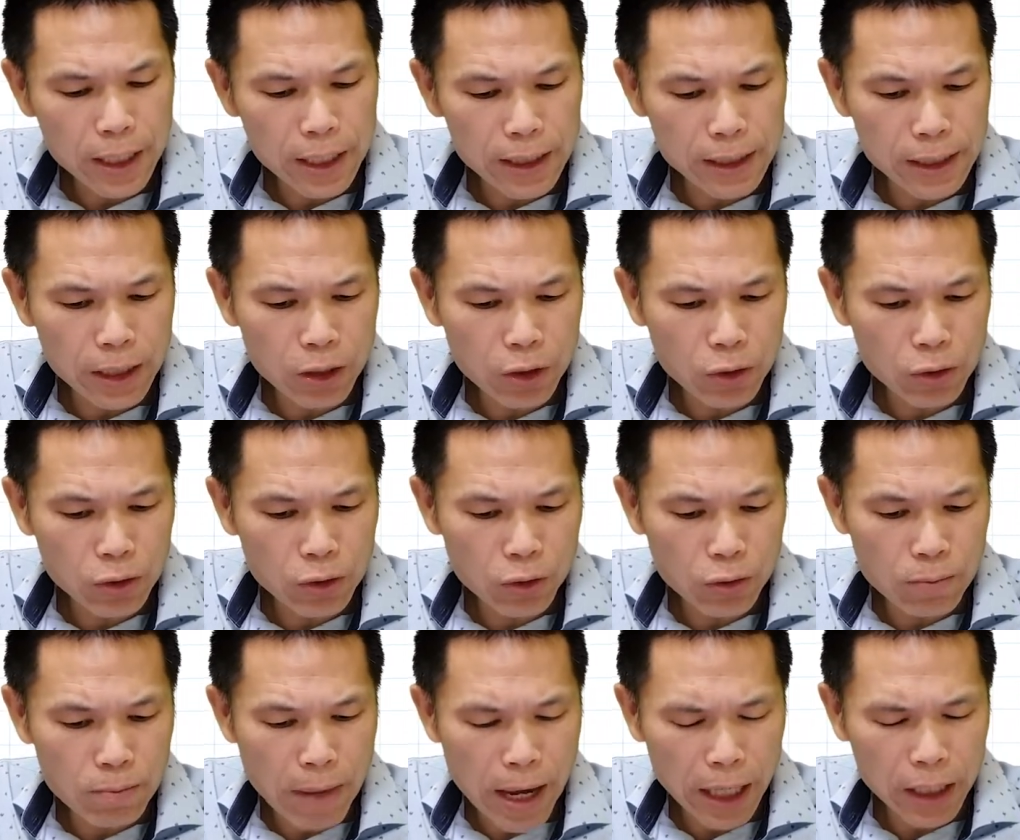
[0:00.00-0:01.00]
is equal to
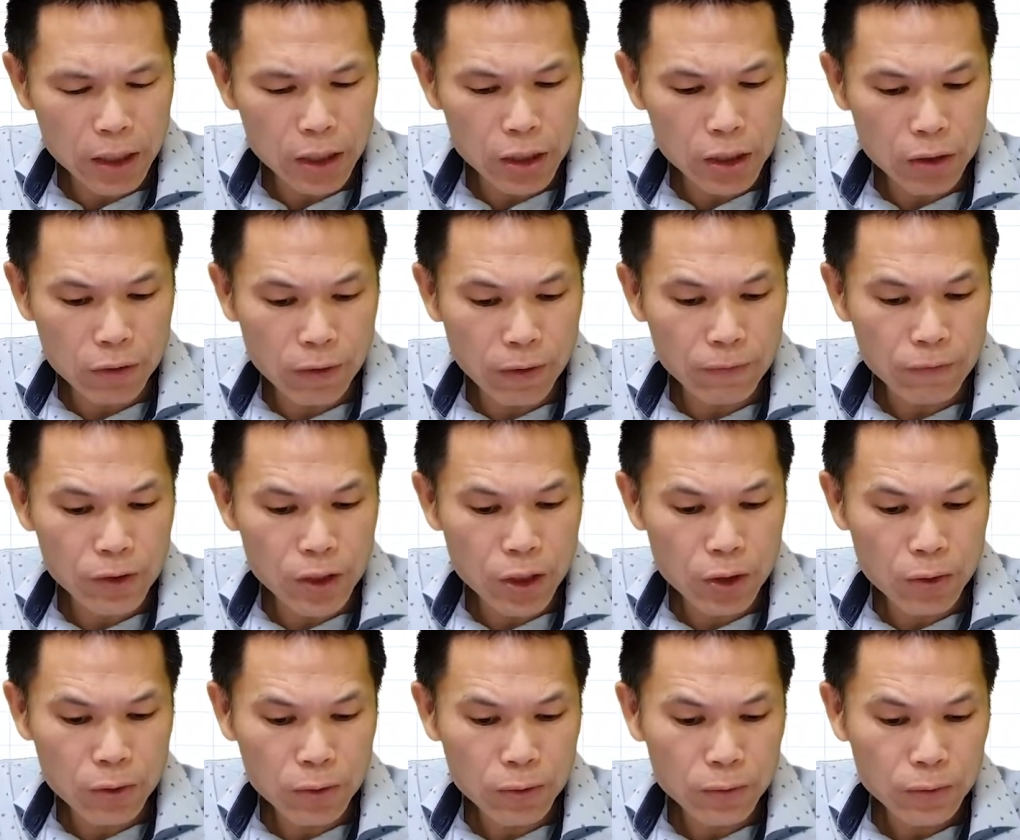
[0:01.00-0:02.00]
magnitude of
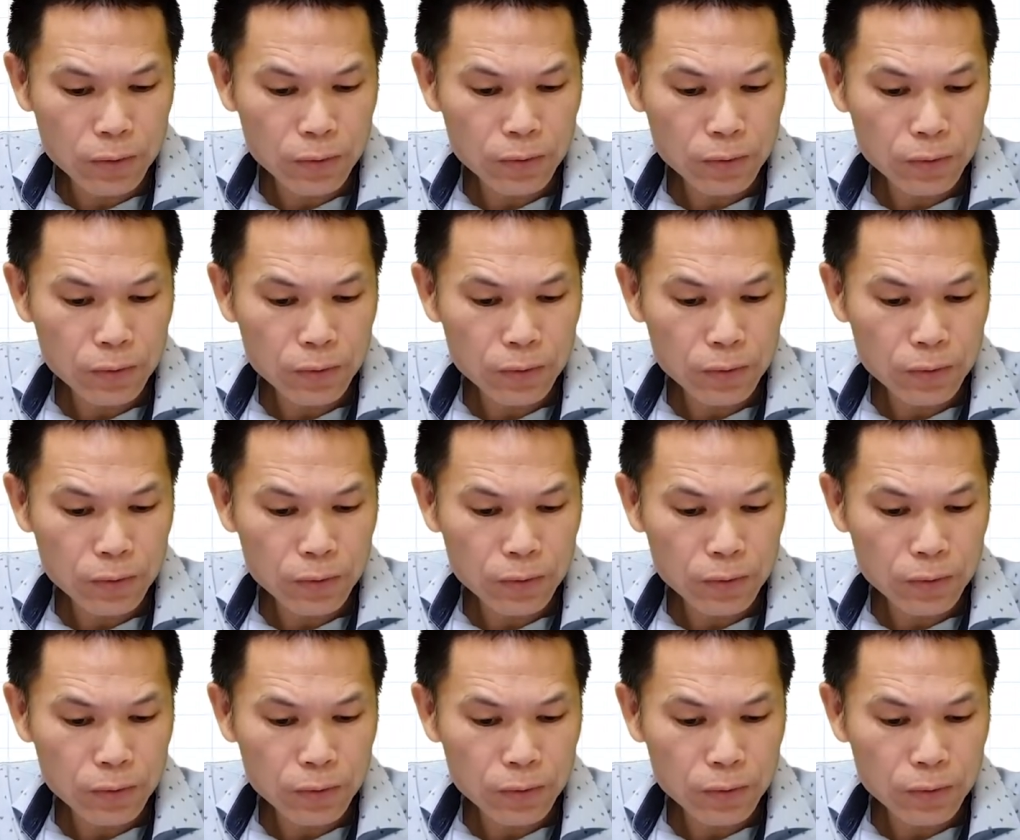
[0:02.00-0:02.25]
u